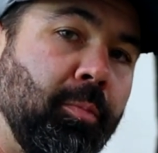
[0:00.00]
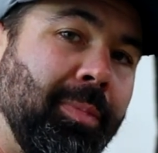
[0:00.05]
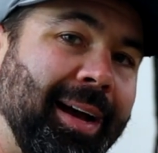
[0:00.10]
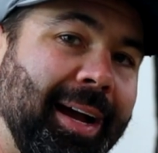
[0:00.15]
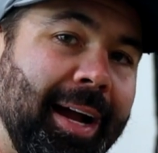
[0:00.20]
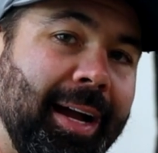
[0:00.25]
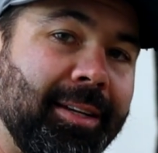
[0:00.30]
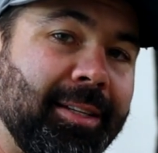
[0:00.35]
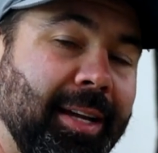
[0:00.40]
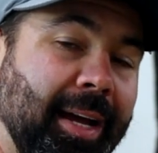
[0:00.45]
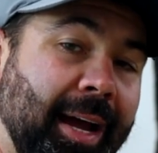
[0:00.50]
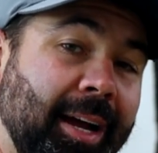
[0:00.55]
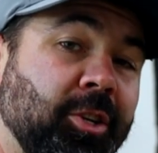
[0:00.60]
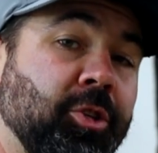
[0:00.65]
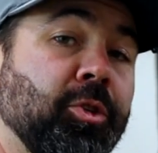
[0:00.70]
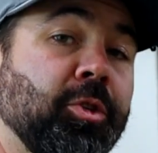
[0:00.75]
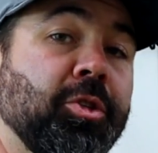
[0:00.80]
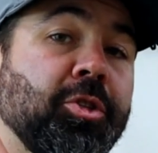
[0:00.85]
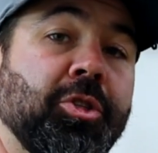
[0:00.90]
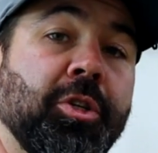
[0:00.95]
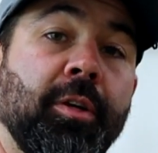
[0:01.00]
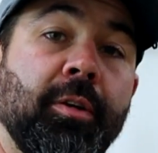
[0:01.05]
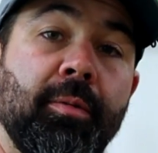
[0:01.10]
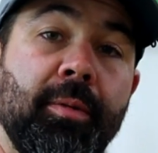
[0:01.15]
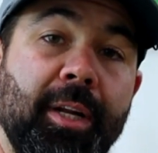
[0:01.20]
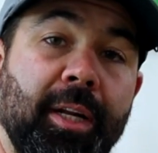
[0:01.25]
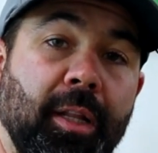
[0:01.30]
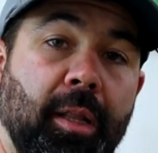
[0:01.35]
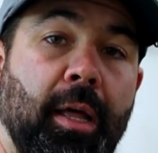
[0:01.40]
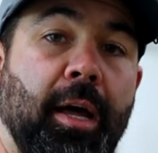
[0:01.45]
back to actually
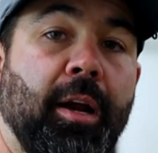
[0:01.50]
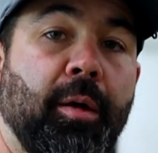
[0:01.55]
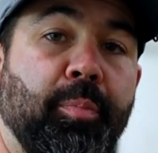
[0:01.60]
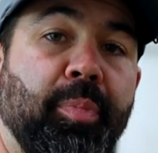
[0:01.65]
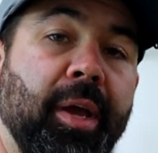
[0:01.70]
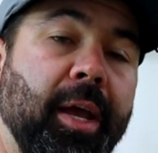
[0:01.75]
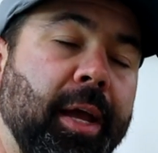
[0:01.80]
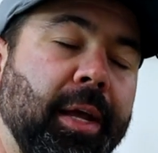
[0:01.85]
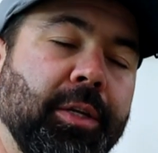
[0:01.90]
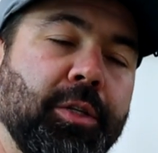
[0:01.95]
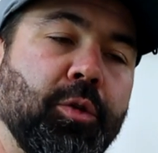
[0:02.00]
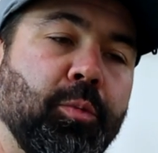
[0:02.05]
generate a lot of pain.